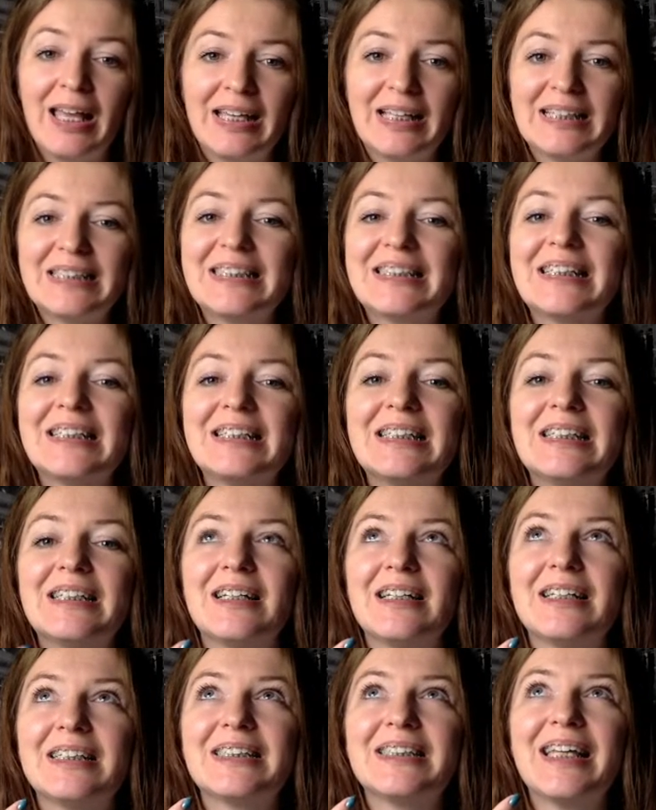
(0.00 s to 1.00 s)
Is
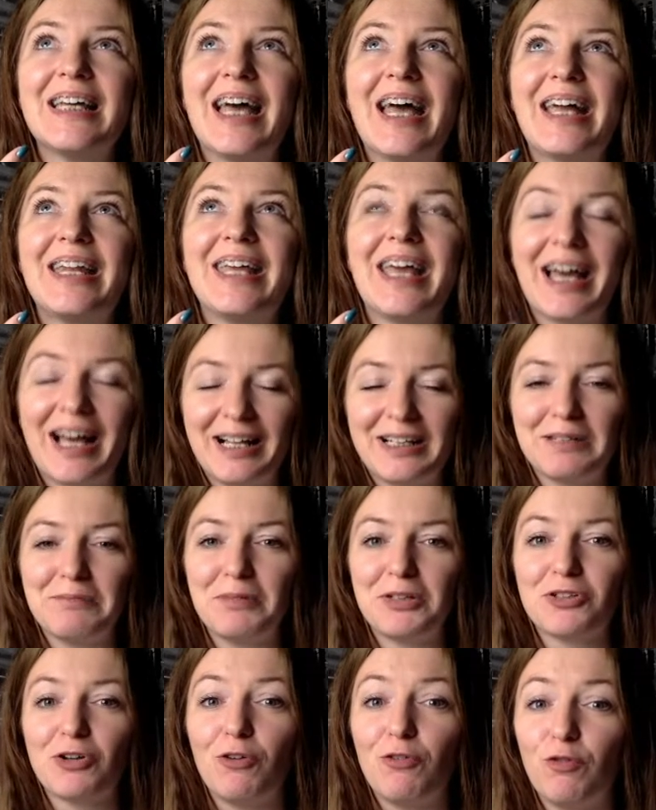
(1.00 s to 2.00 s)
there any
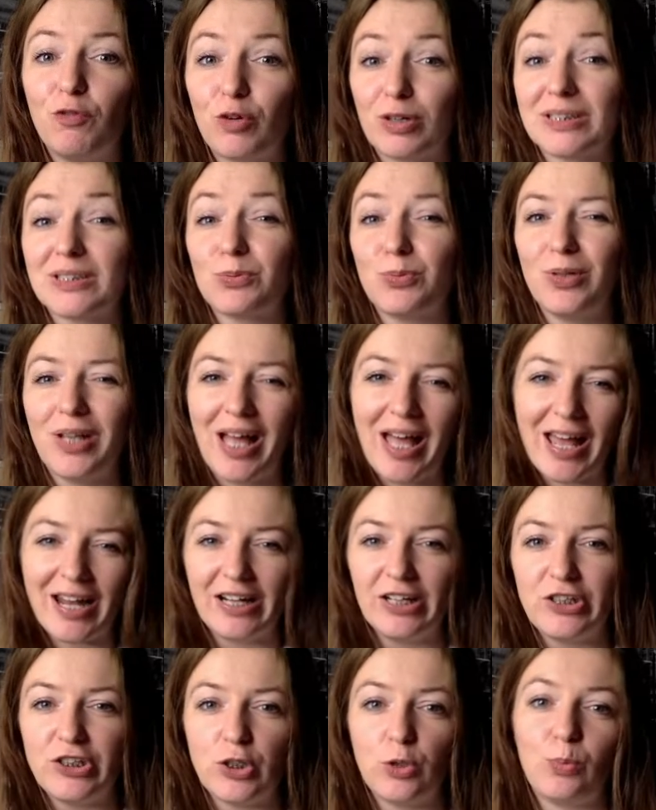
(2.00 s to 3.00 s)
element of forceful
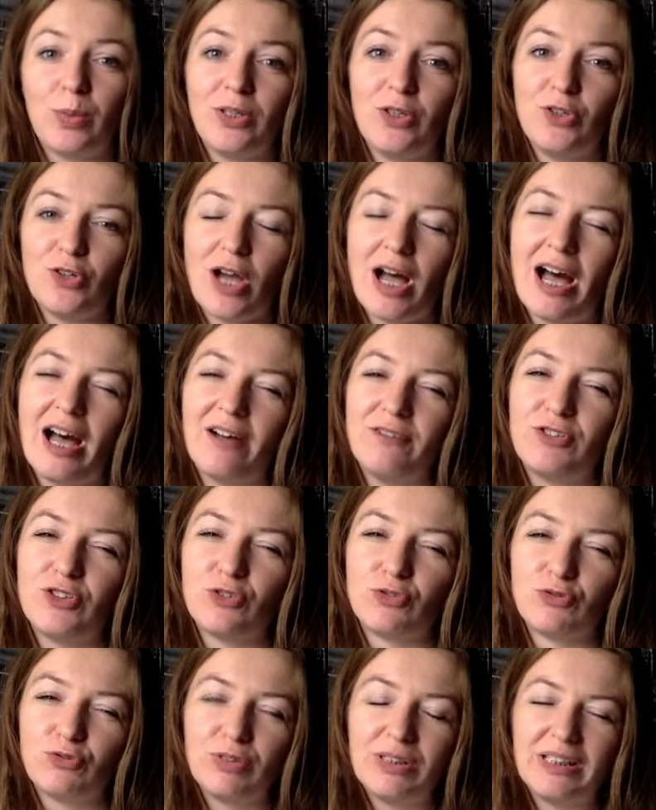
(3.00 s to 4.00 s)
energy when you have
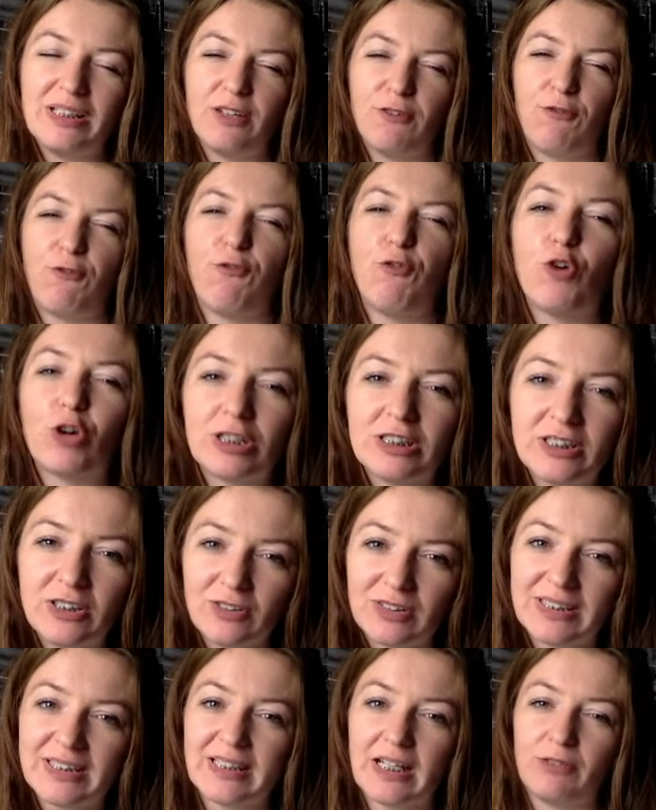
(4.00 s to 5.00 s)
to really force
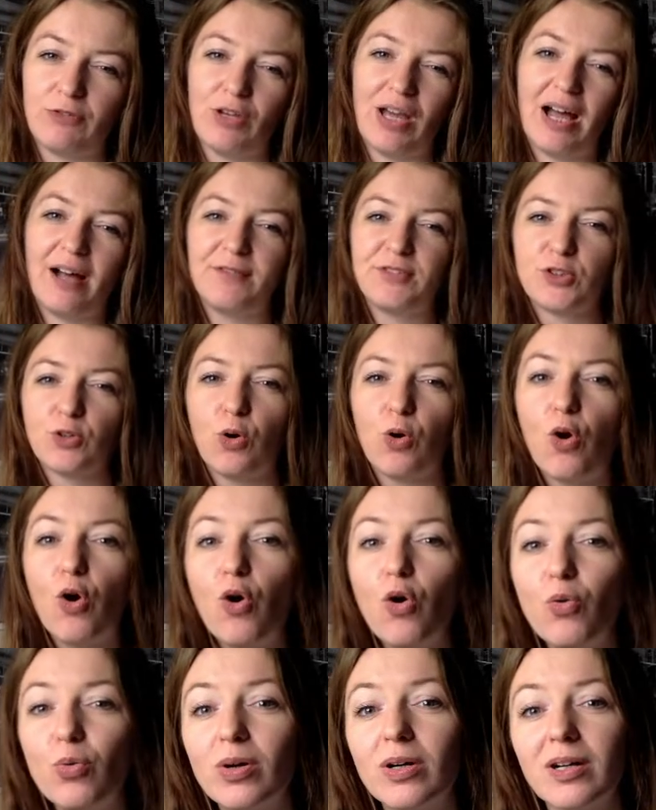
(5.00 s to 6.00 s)
yourself? You have to
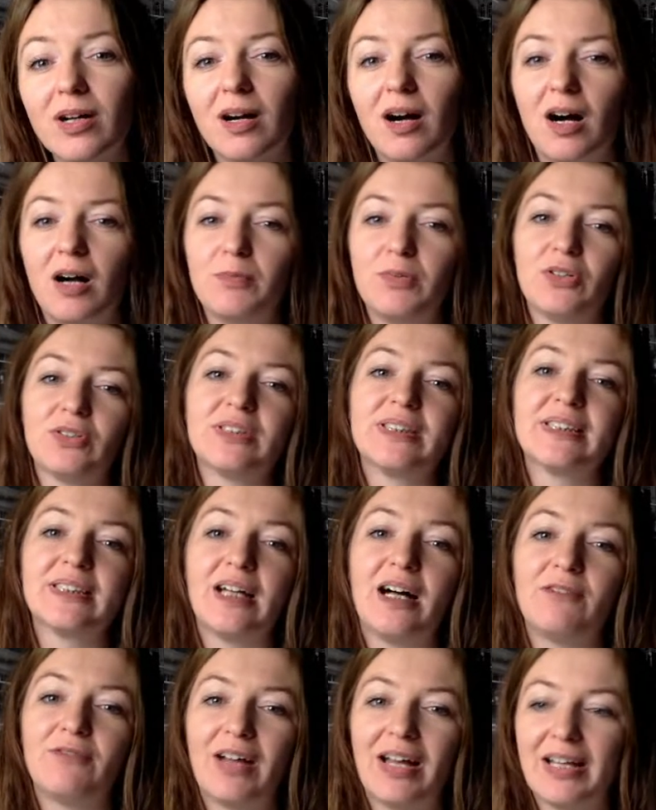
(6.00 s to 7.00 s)
overcome
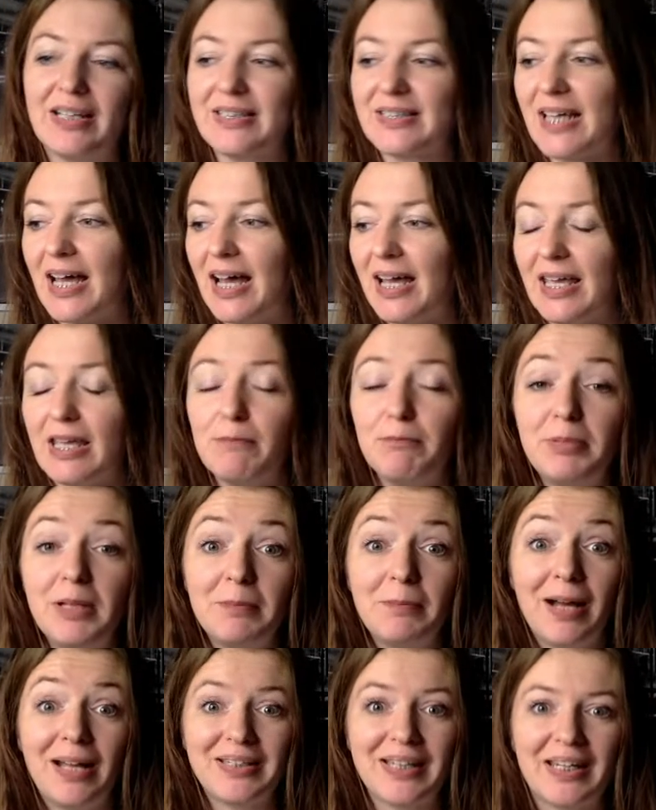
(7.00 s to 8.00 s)
yourself and
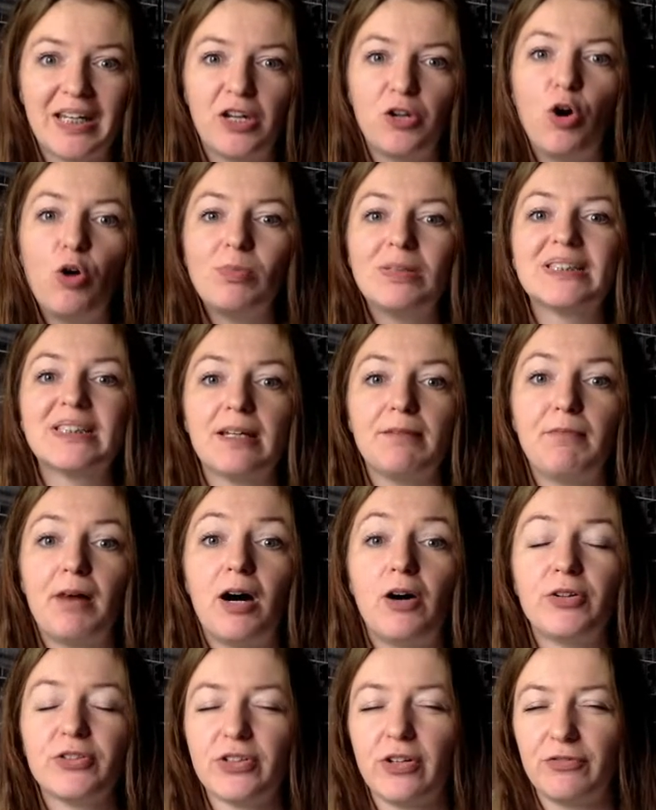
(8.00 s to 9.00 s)
implement an enormous
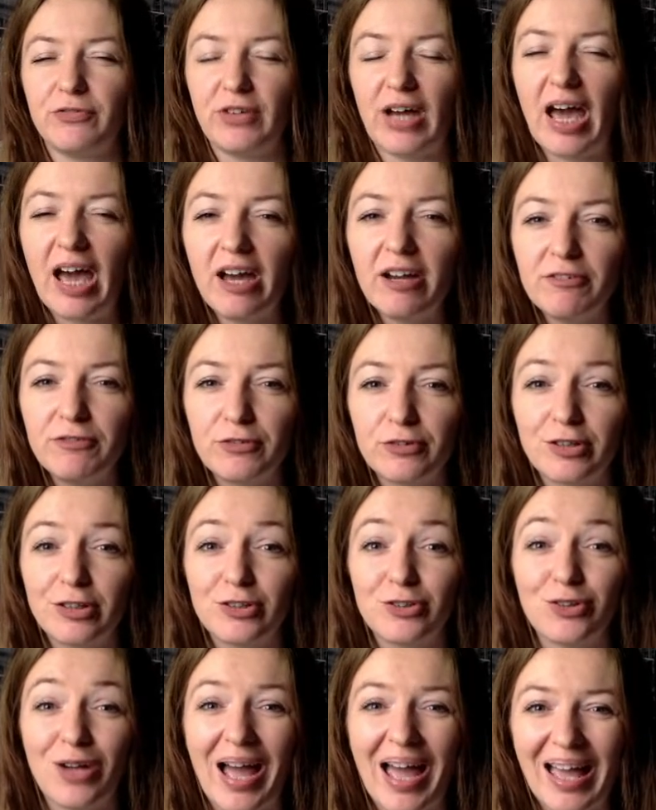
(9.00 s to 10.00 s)
amount of
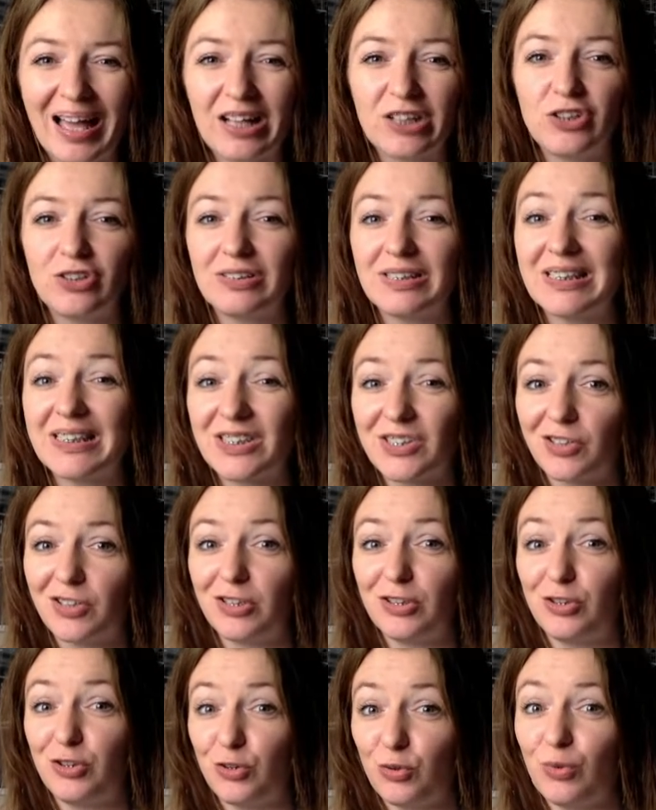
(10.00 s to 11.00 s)
effort to actually
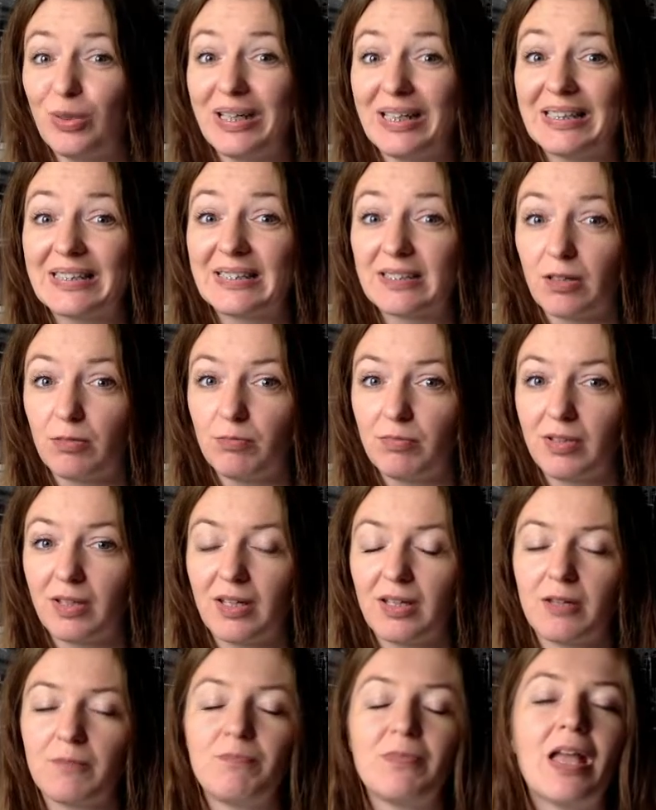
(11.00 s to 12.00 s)
start doing
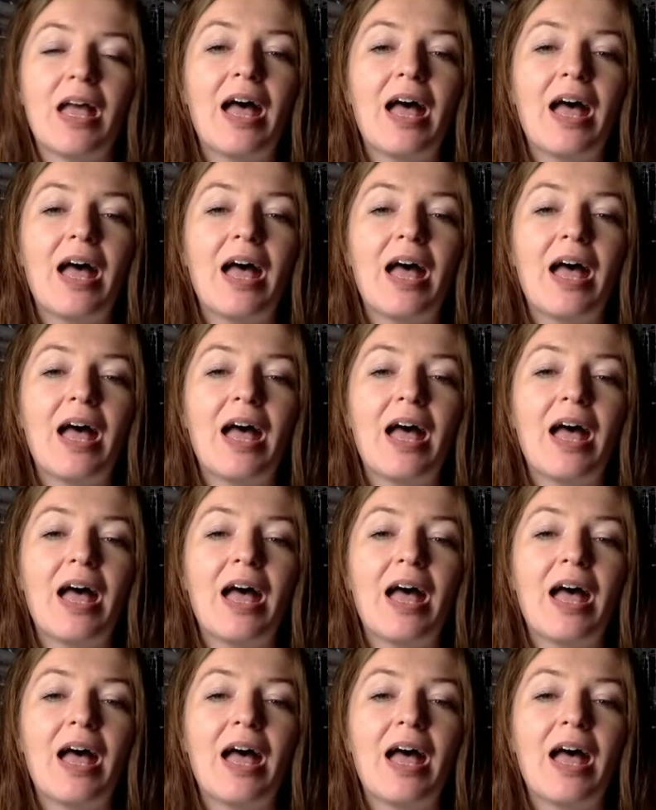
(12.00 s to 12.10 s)
something.